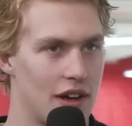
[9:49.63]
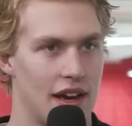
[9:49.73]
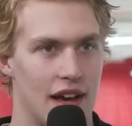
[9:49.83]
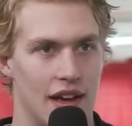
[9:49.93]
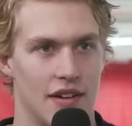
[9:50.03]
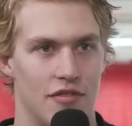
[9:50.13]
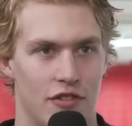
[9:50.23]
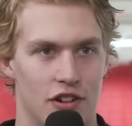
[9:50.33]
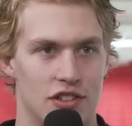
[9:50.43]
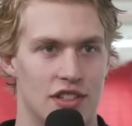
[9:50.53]
guy
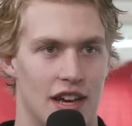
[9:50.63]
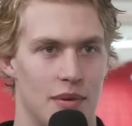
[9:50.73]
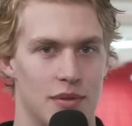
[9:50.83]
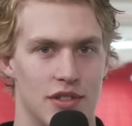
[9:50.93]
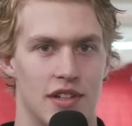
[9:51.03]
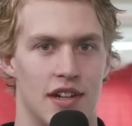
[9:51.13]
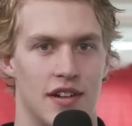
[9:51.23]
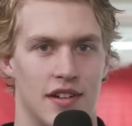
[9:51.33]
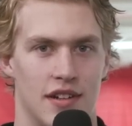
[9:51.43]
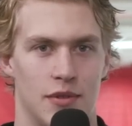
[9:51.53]
first time I was
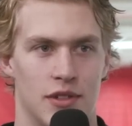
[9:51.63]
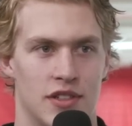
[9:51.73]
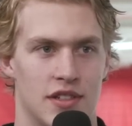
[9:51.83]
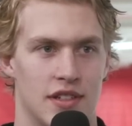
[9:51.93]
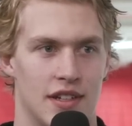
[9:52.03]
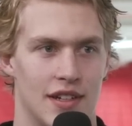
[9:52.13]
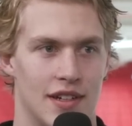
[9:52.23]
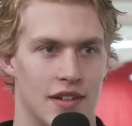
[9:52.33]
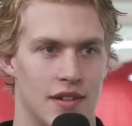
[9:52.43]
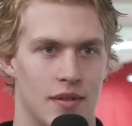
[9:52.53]
there. He was
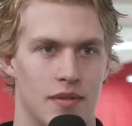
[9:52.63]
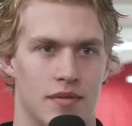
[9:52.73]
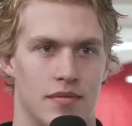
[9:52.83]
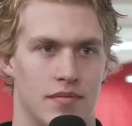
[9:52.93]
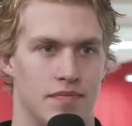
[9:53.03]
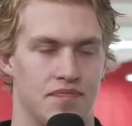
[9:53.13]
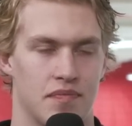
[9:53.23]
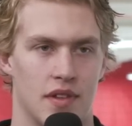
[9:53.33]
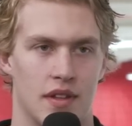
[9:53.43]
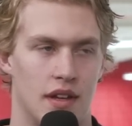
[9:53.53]

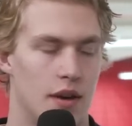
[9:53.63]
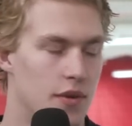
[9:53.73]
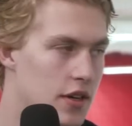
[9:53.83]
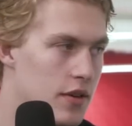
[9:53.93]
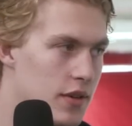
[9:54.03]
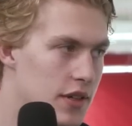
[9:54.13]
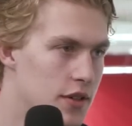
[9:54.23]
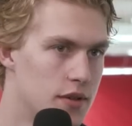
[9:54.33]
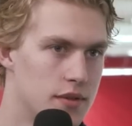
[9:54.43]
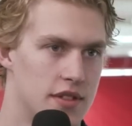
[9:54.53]
I don't know, only
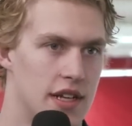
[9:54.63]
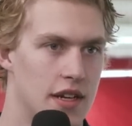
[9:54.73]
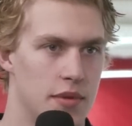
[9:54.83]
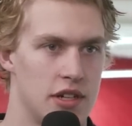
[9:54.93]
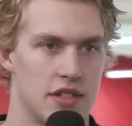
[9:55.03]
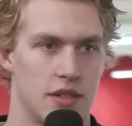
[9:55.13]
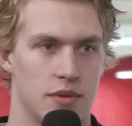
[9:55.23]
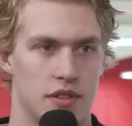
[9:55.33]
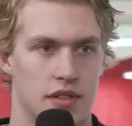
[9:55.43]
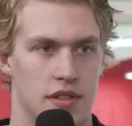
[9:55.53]
know centimeters. He
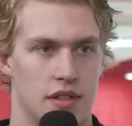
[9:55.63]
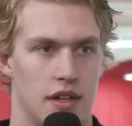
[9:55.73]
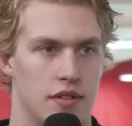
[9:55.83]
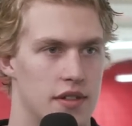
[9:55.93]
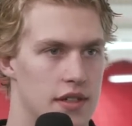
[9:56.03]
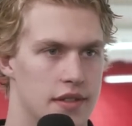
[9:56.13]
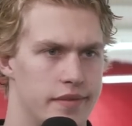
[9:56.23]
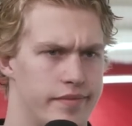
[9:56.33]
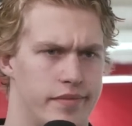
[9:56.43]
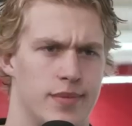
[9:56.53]
was 100
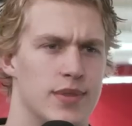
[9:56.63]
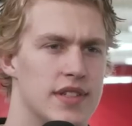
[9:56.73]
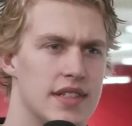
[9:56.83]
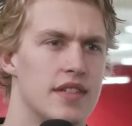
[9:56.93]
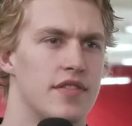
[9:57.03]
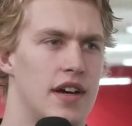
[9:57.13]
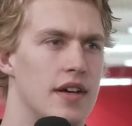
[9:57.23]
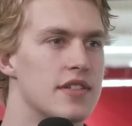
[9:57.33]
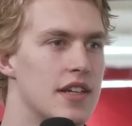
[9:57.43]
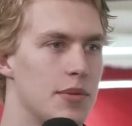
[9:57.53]

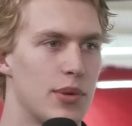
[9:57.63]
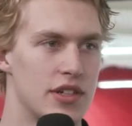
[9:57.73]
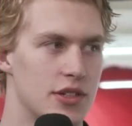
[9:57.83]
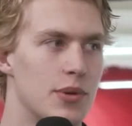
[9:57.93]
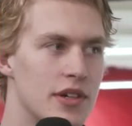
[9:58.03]
65 centimeters, so he